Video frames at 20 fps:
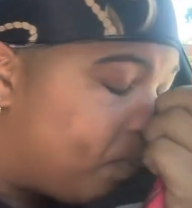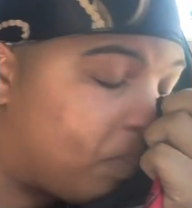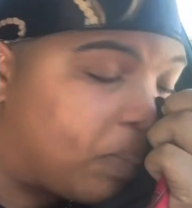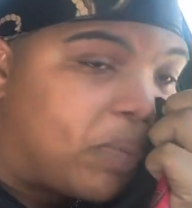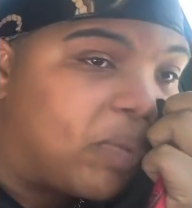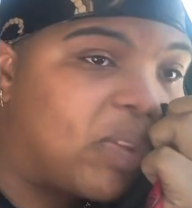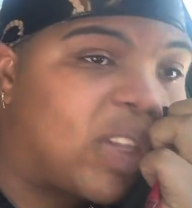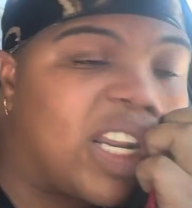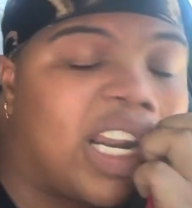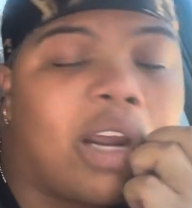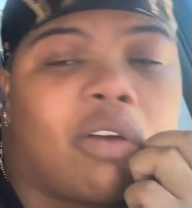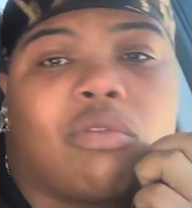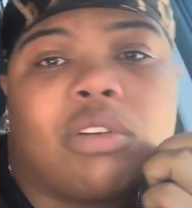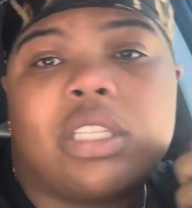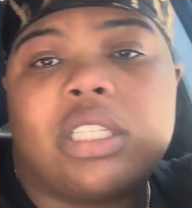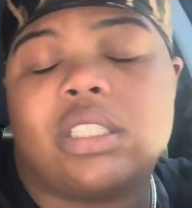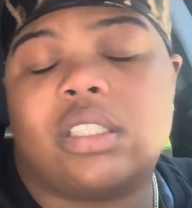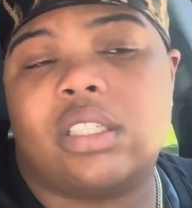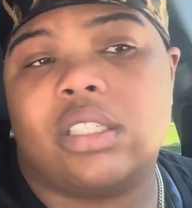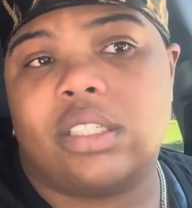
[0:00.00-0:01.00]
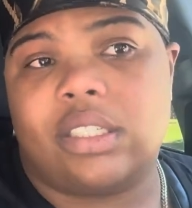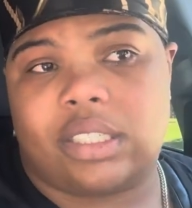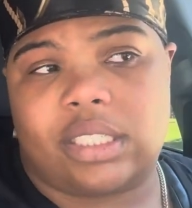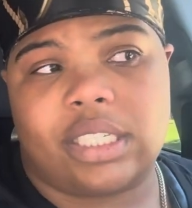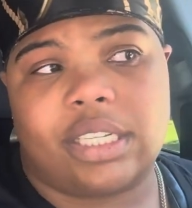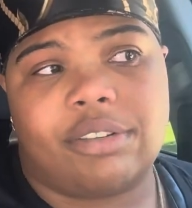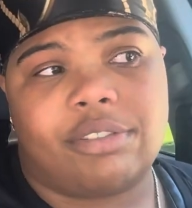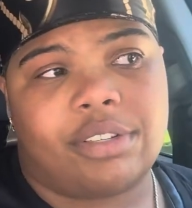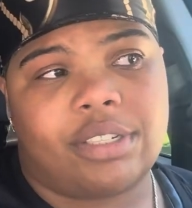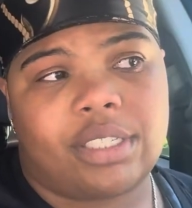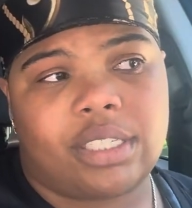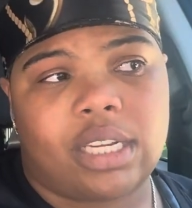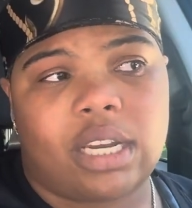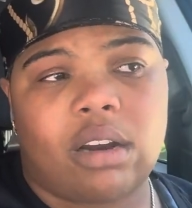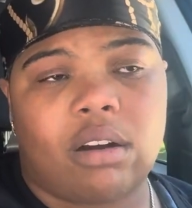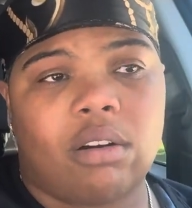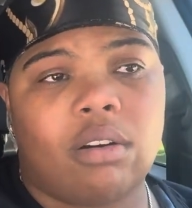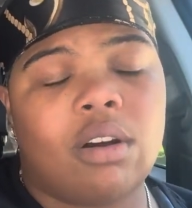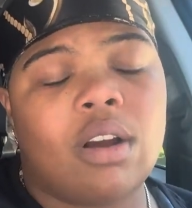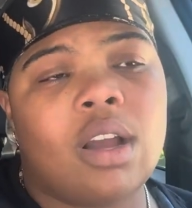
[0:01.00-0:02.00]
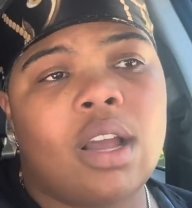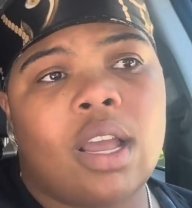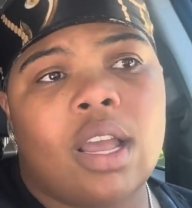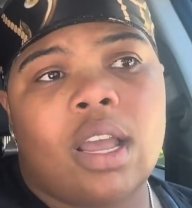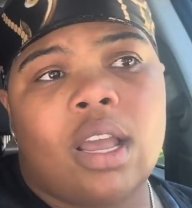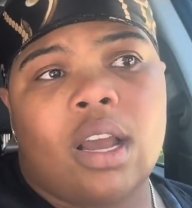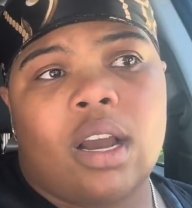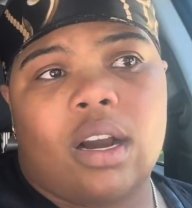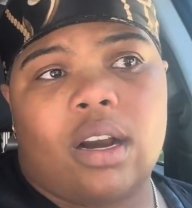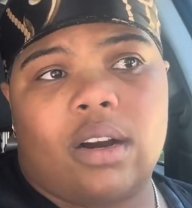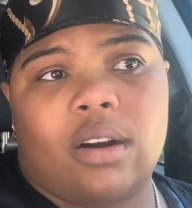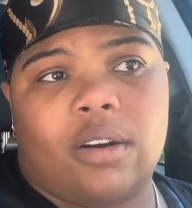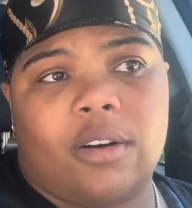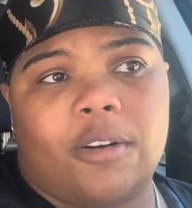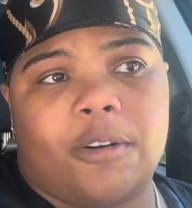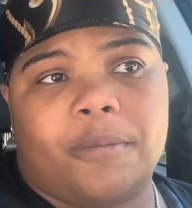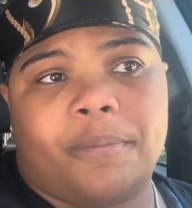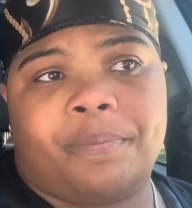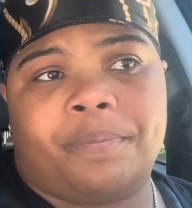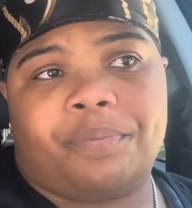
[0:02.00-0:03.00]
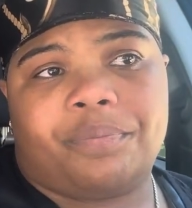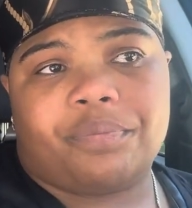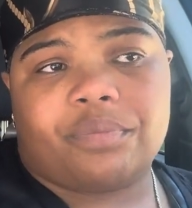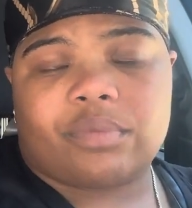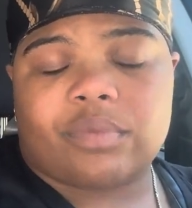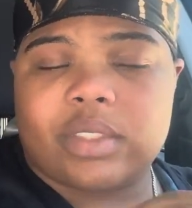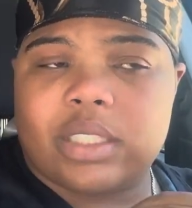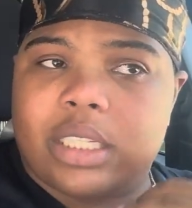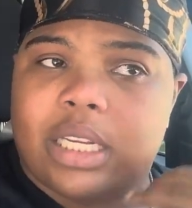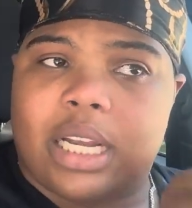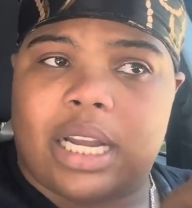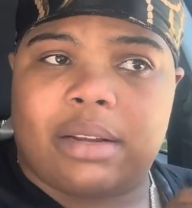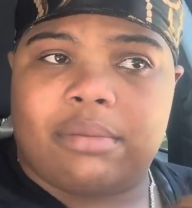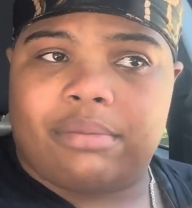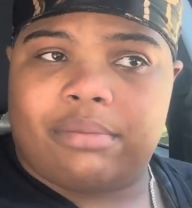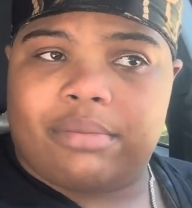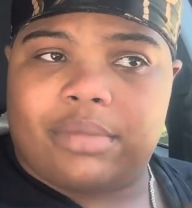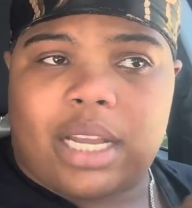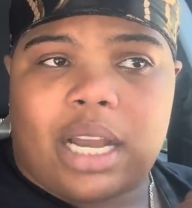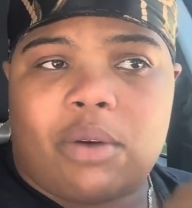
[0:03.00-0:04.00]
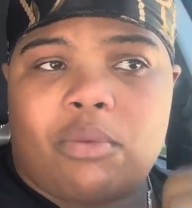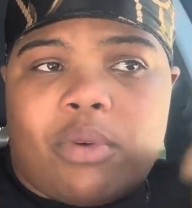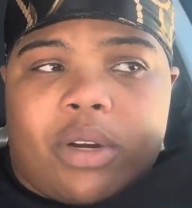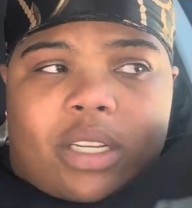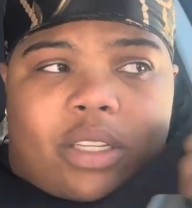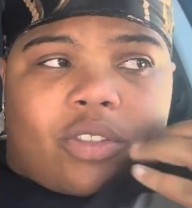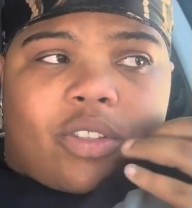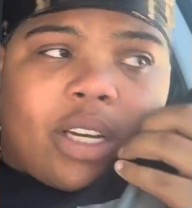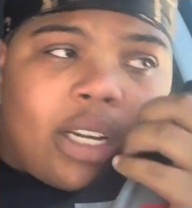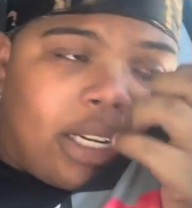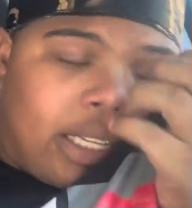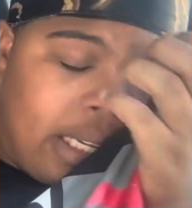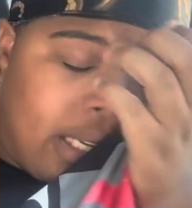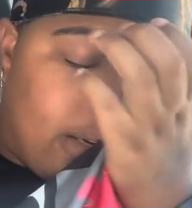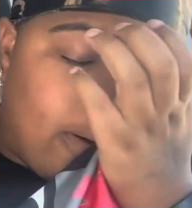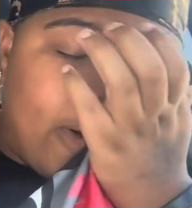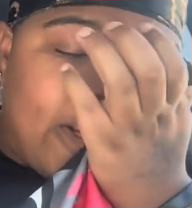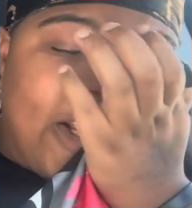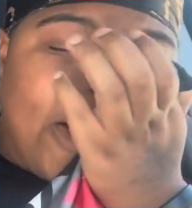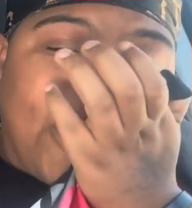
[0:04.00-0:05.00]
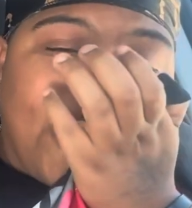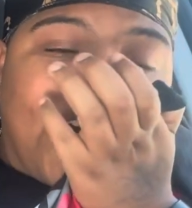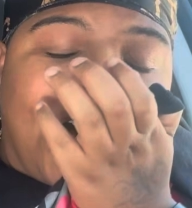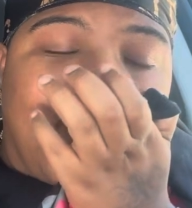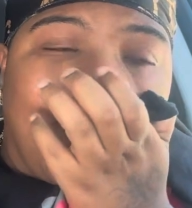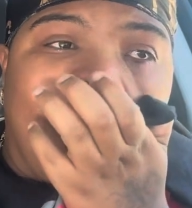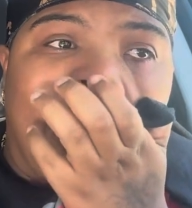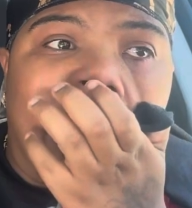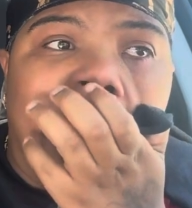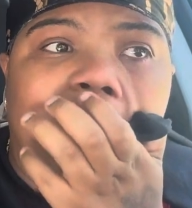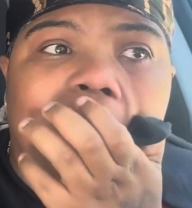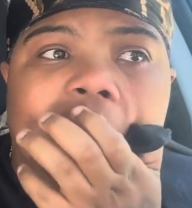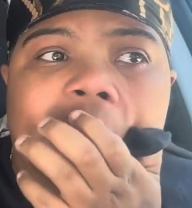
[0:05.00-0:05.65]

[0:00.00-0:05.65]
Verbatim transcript: that I really took serious, y'all. Um I'm I wasn't trying to get on here and cry or